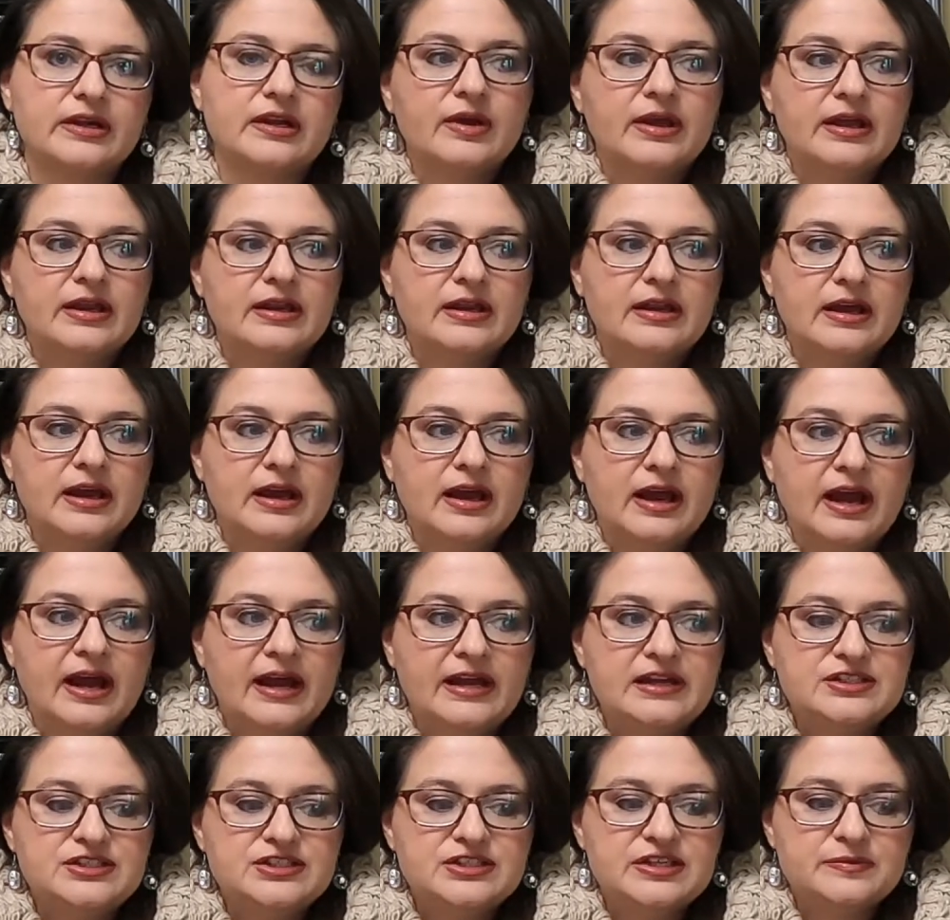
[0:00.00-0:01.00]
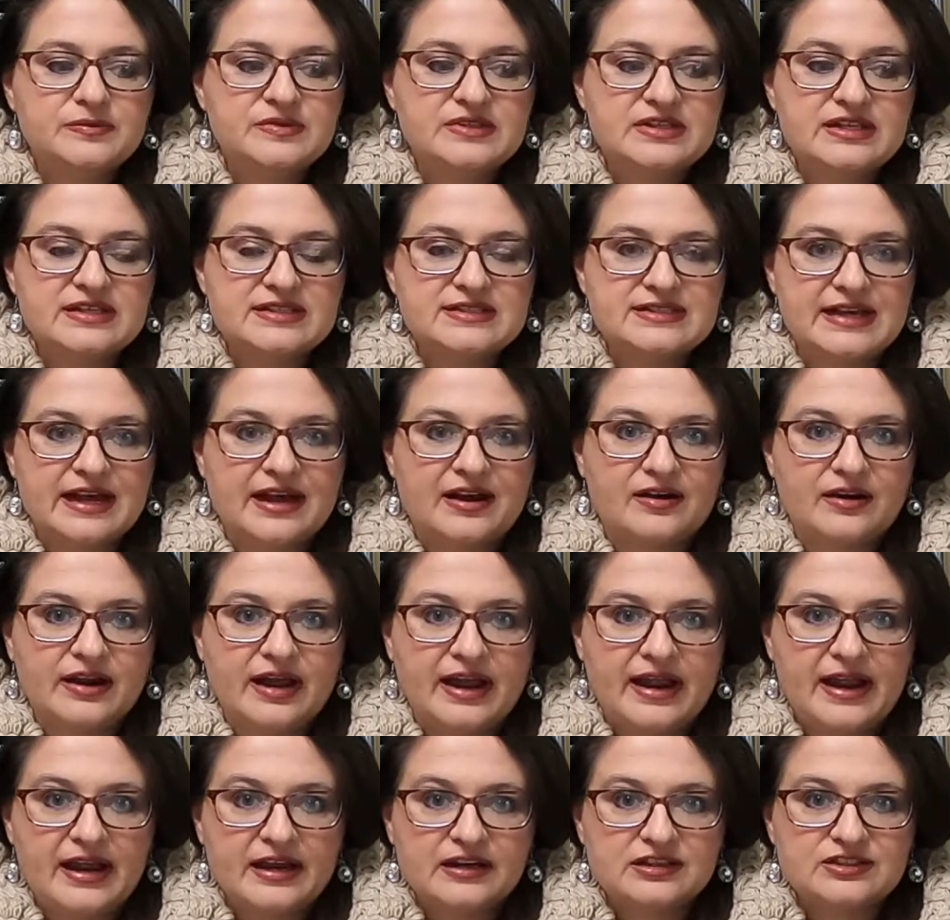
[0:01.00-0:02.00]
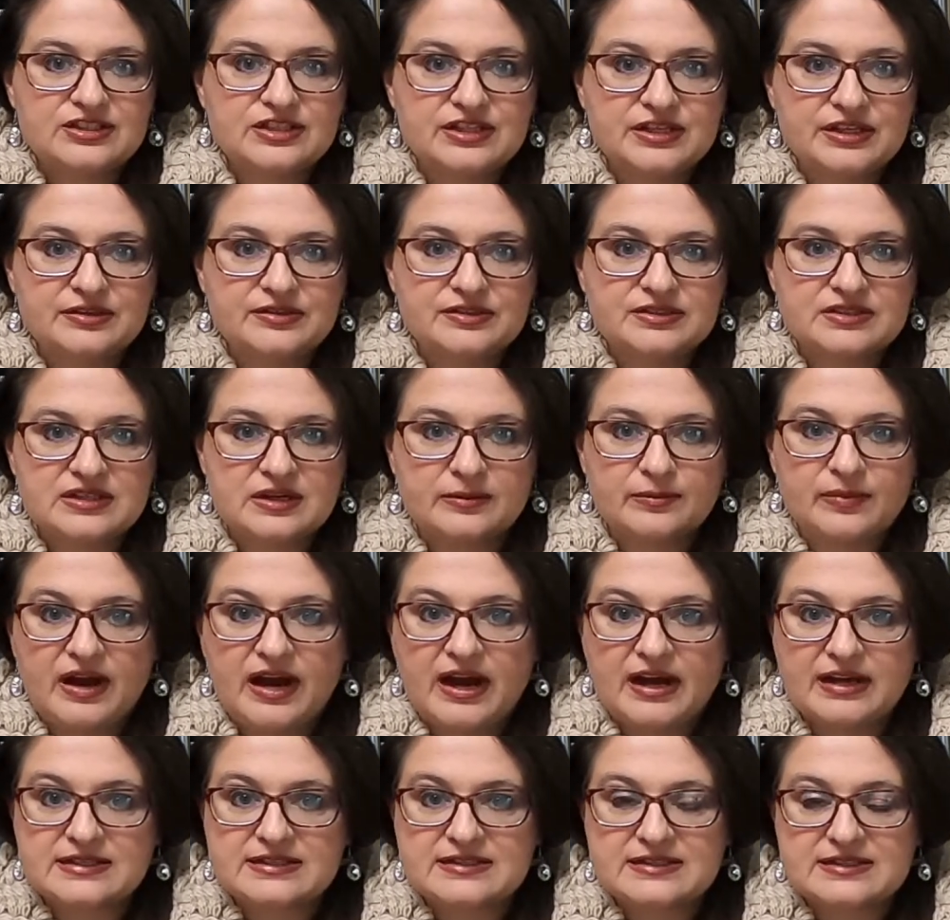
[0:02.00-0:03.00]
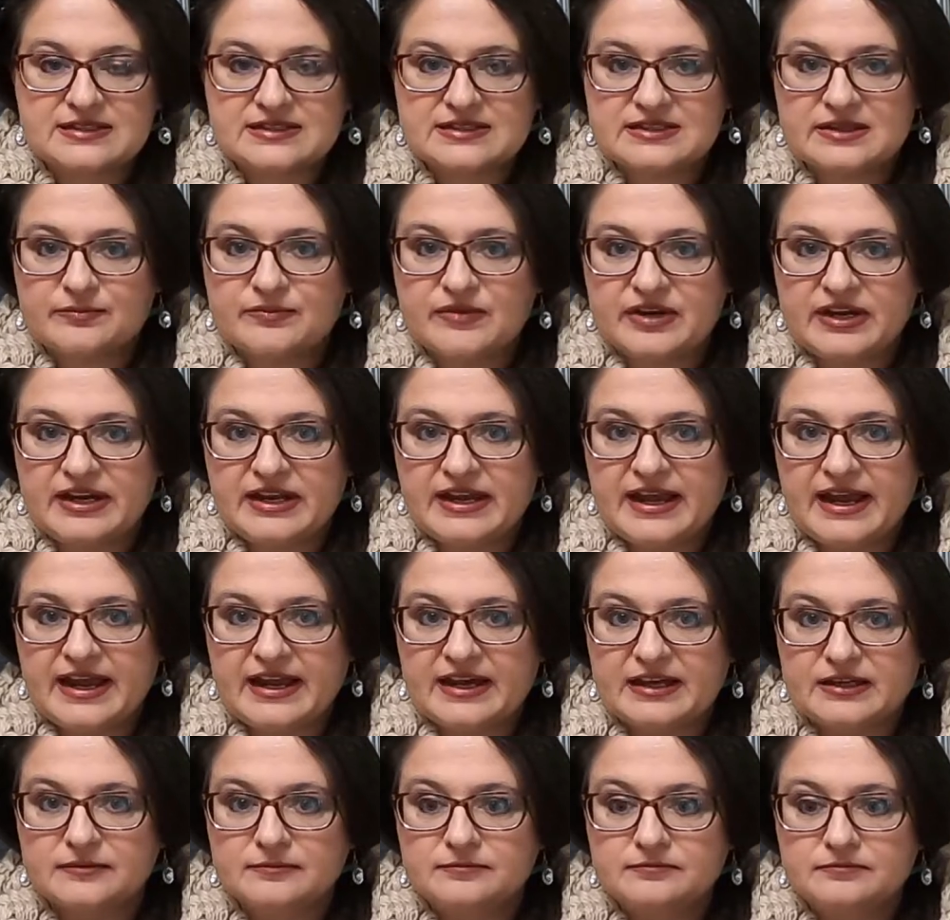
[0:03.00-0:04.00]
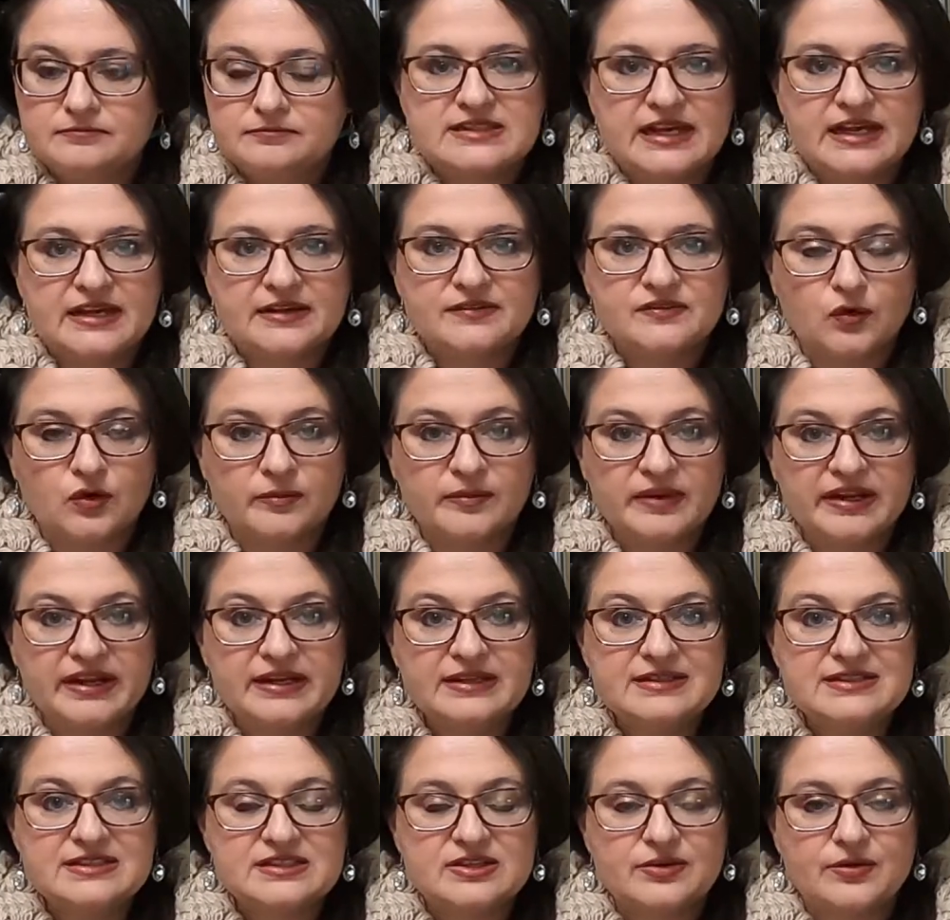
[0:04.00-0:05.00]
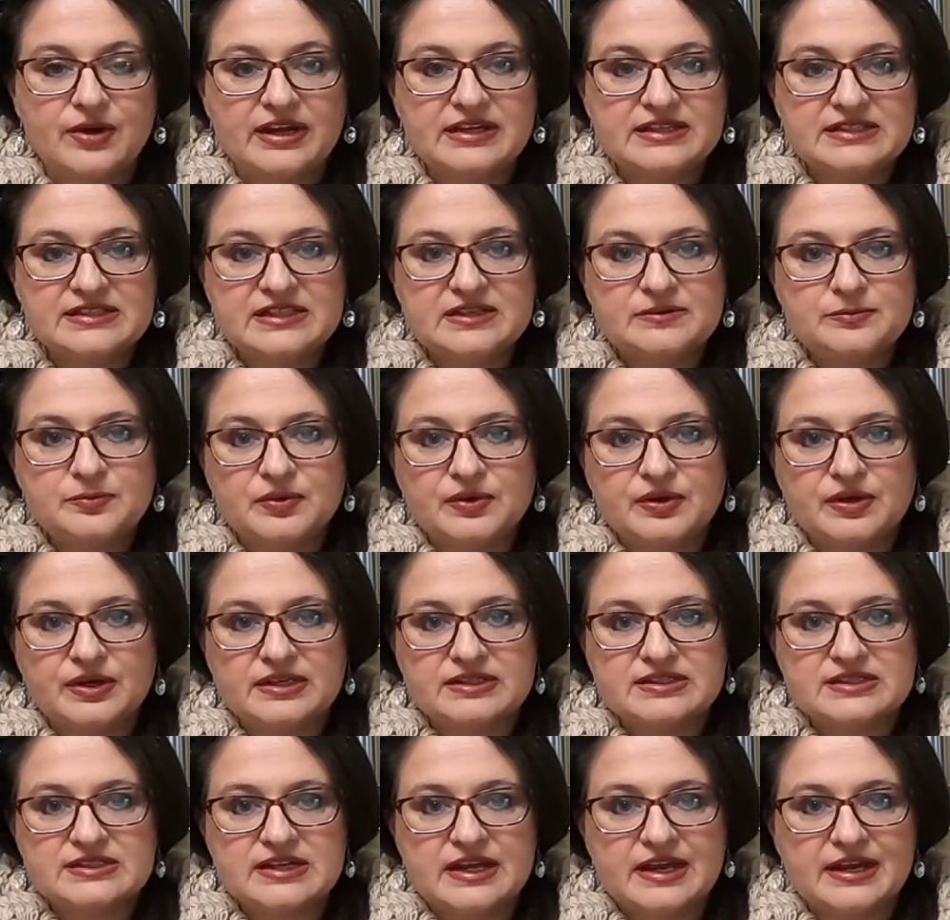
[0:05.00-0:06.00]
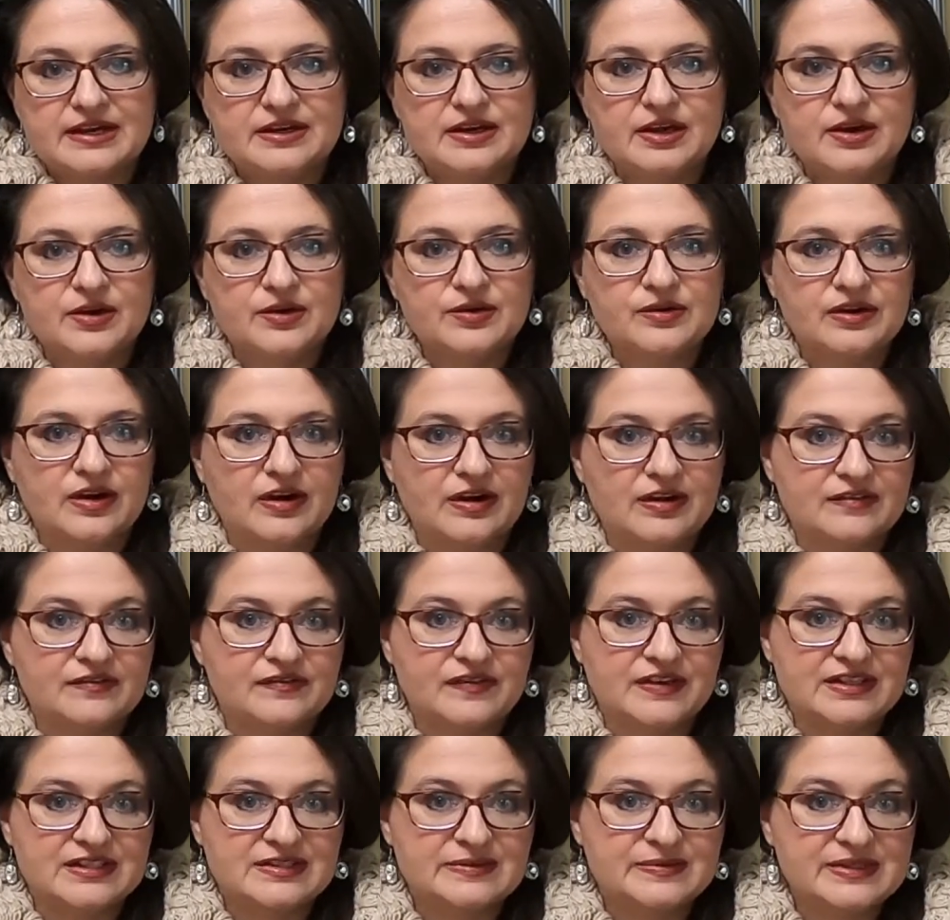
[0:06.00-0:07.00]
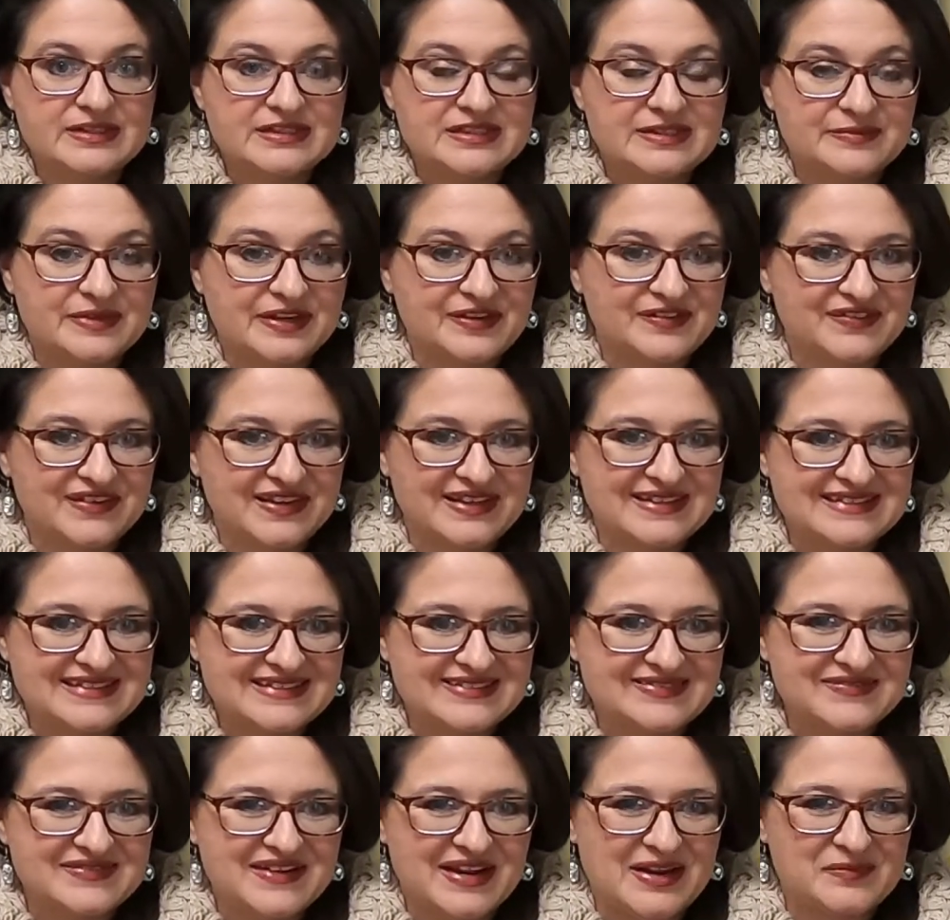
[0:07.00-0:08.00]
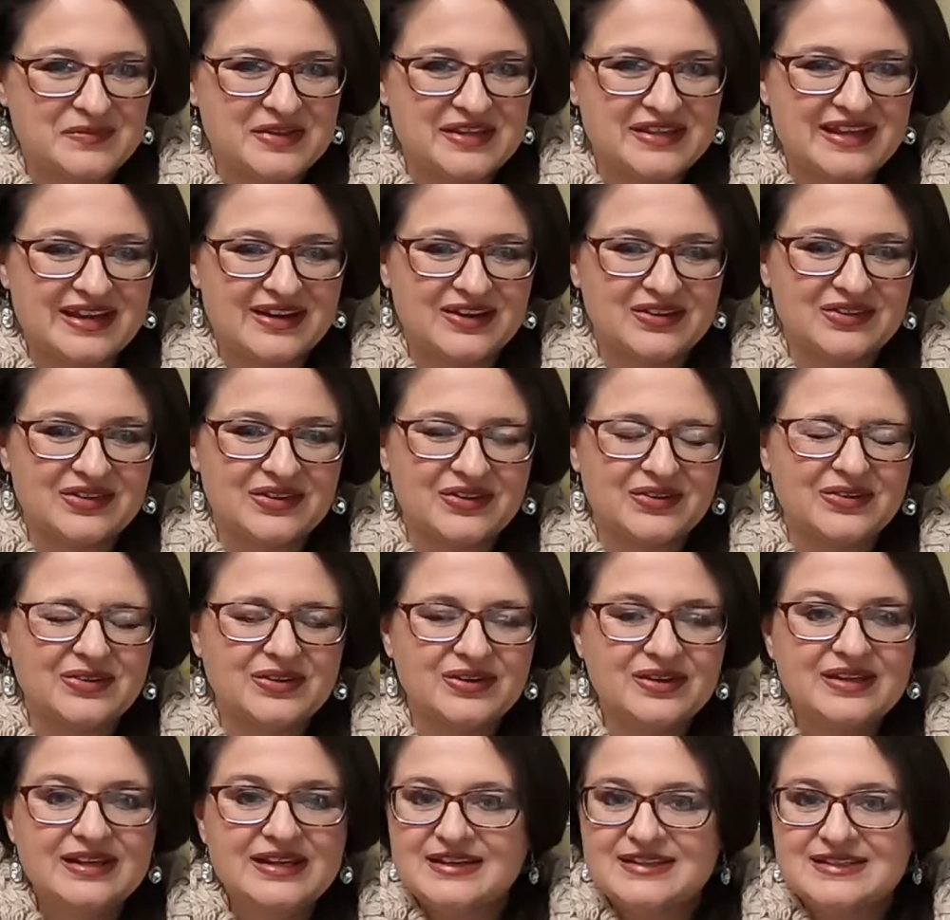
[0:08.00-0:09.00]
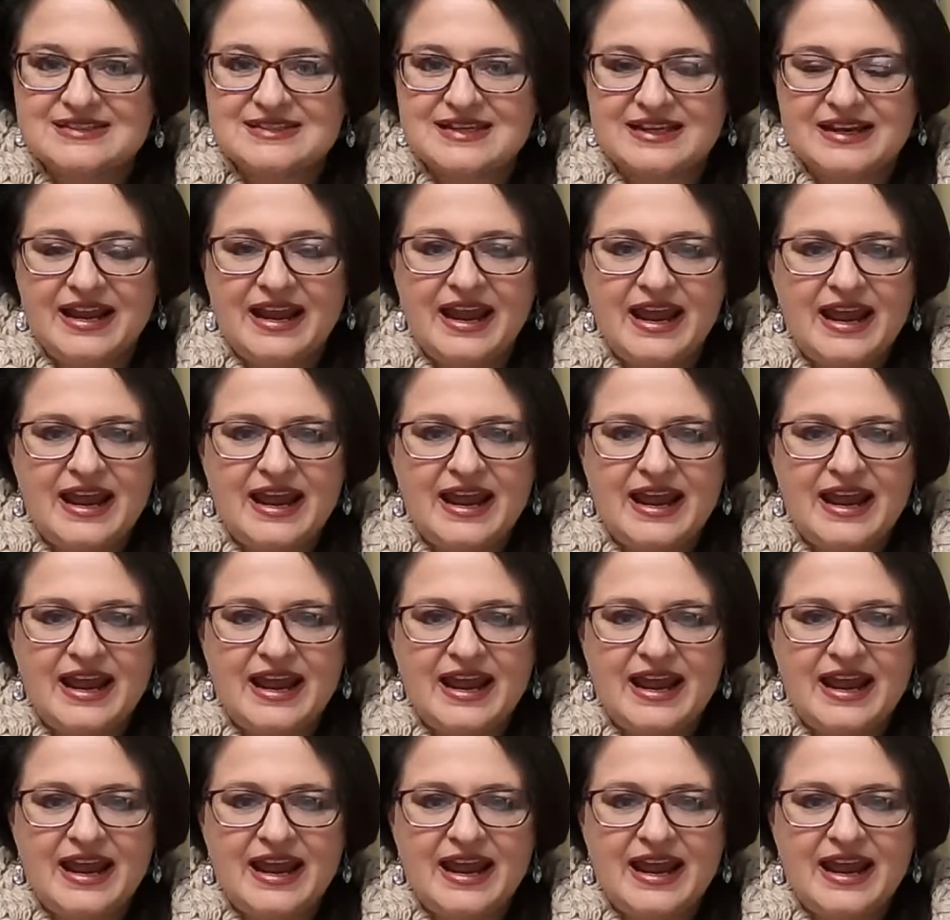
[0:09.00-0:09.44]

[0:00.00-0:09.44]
When I shipped this out, I actually used a box that somebody had saved for me, so I did put a note on Facebook to my friends and family that are local. I just said,